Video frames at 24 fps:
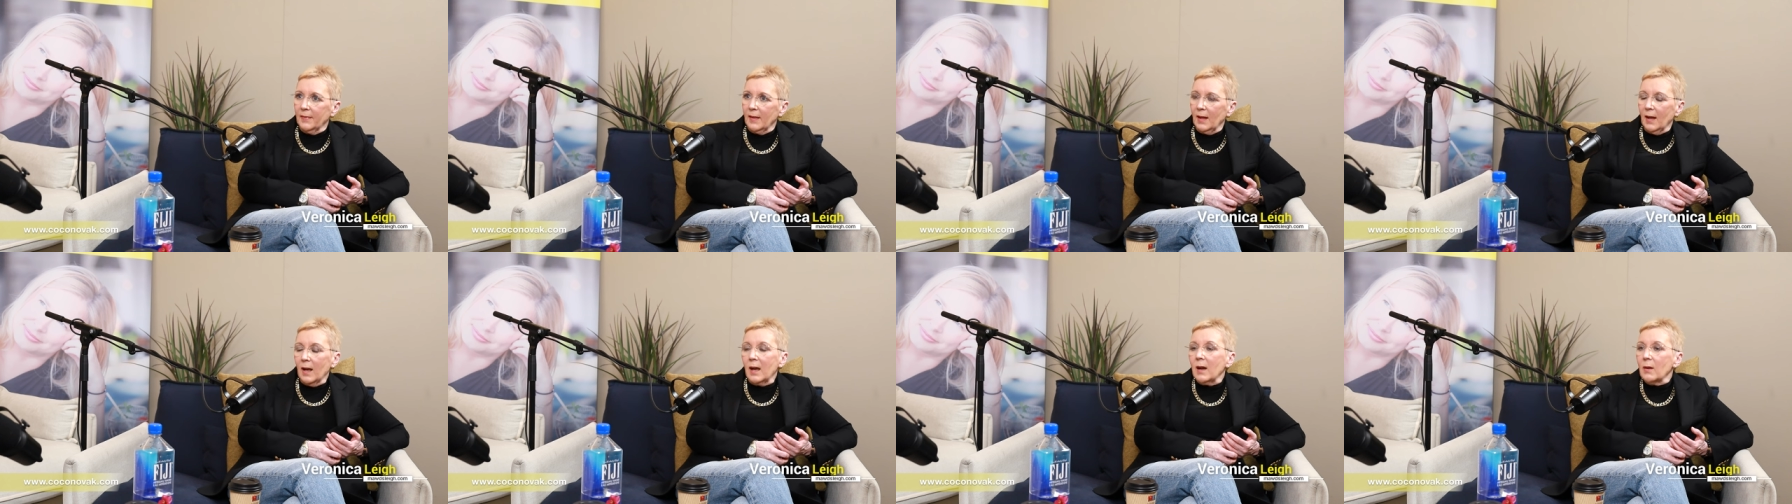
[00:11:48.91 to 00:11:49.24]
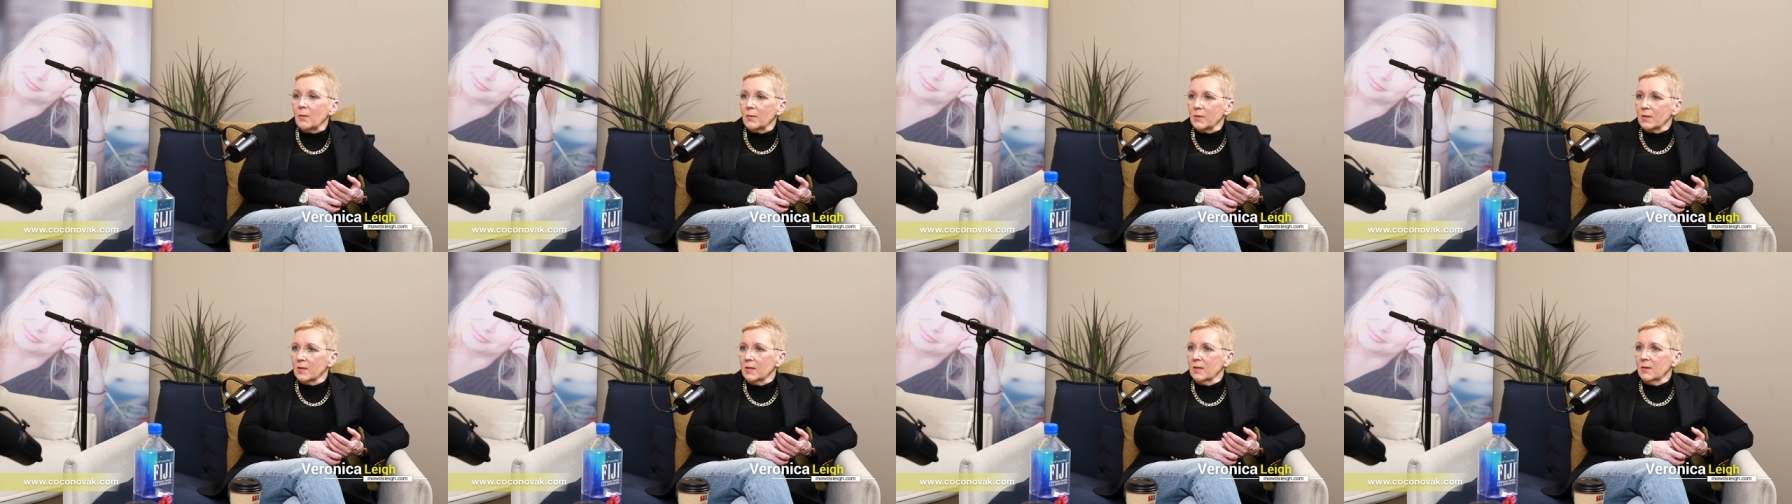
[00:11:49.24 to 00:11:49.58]
I
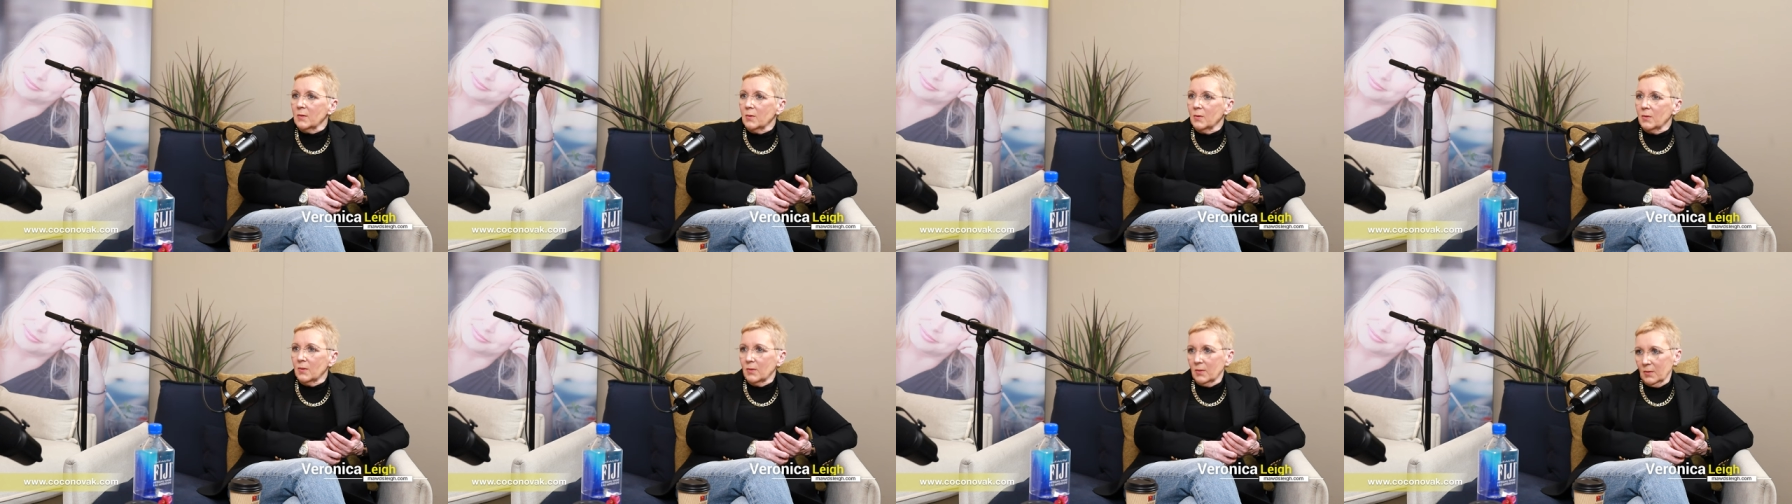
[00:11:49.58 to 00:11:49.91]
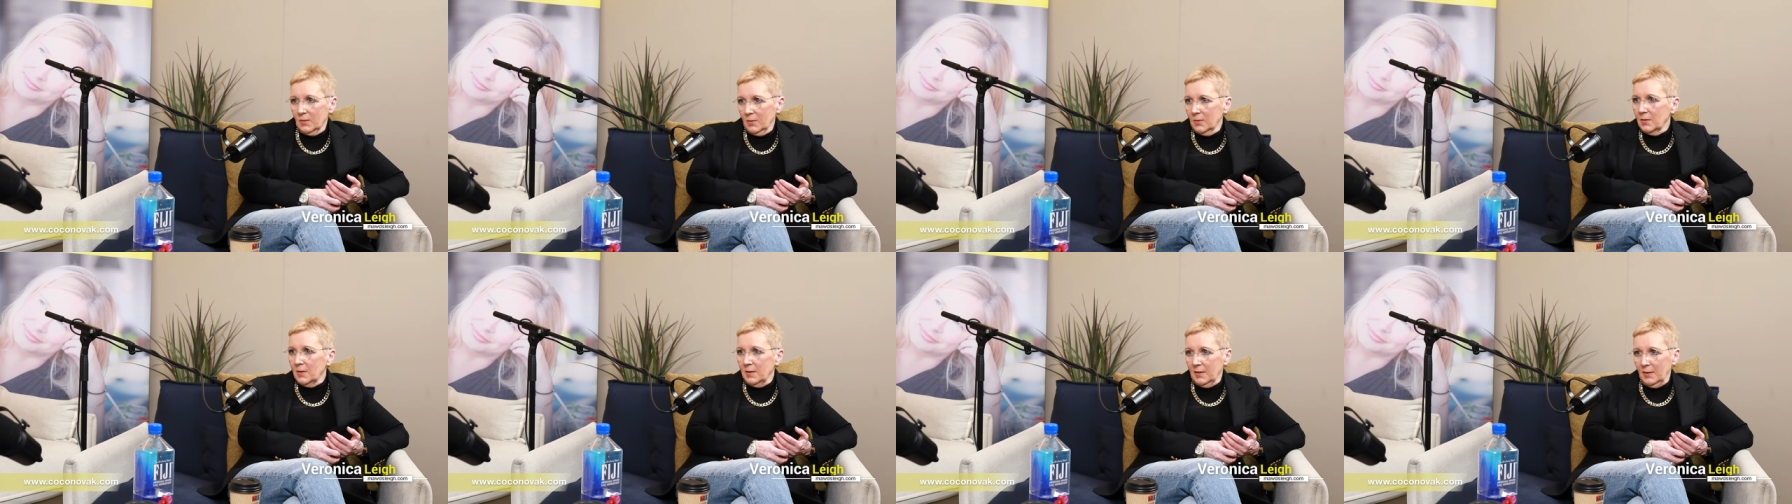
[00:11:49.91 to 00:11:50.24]
was no
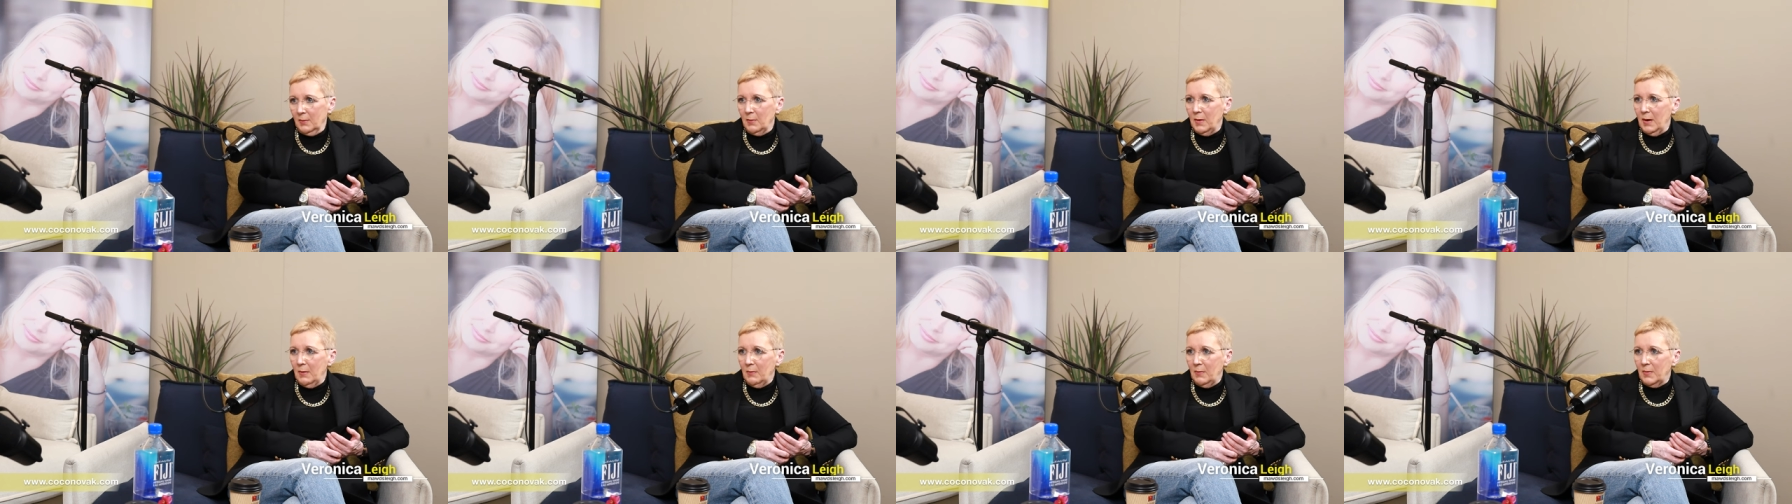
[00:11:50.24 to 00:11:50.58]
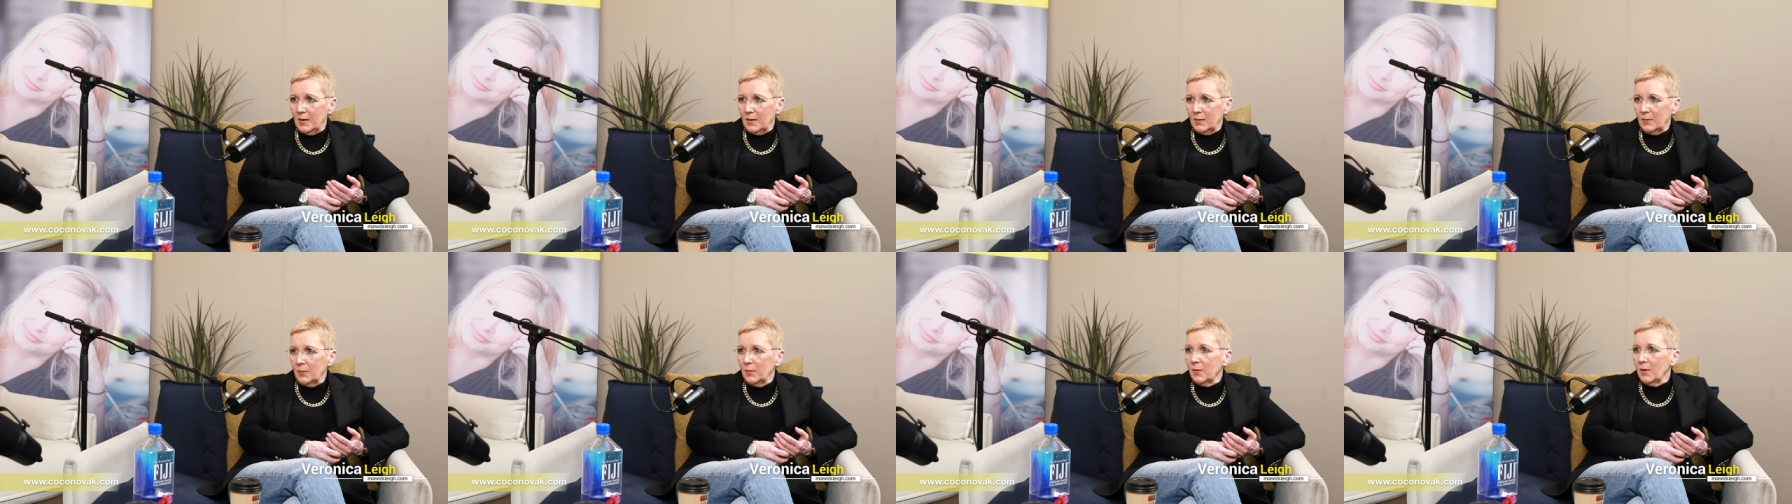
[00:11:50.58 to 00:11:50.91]
going to
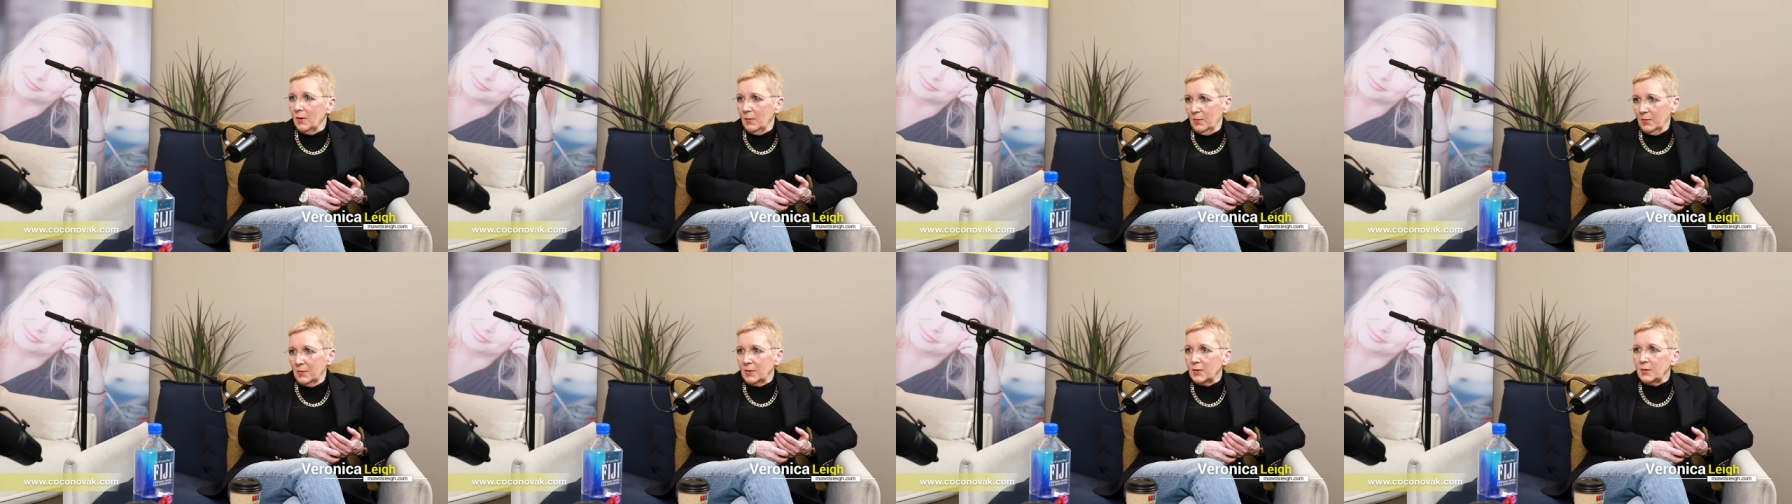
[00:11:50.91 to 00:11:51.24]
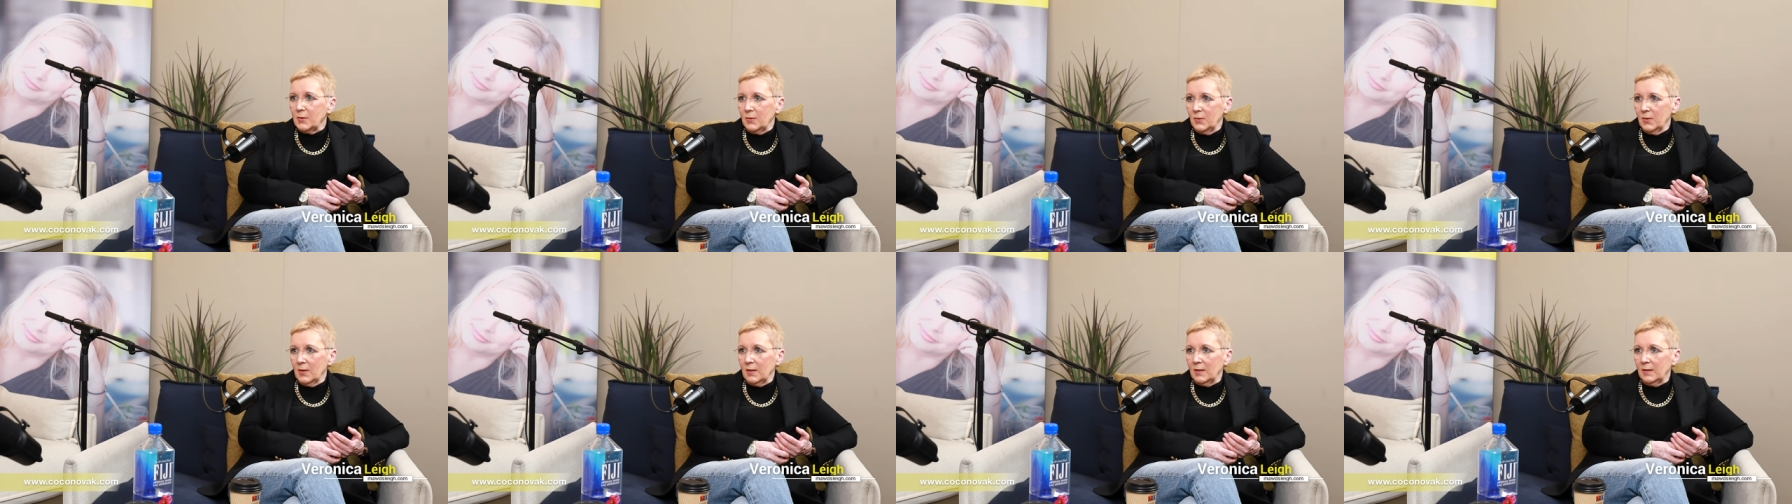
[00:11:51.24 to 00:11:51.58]
remember what I was
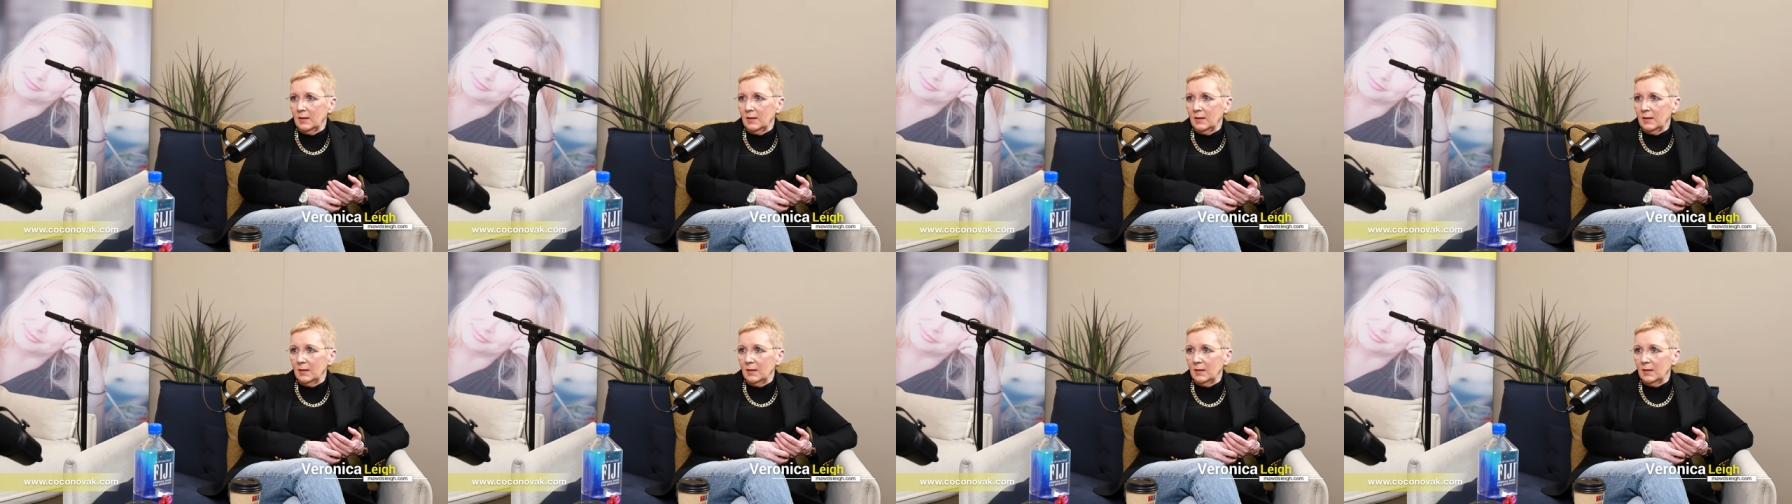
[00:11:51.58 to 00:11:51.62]
doing.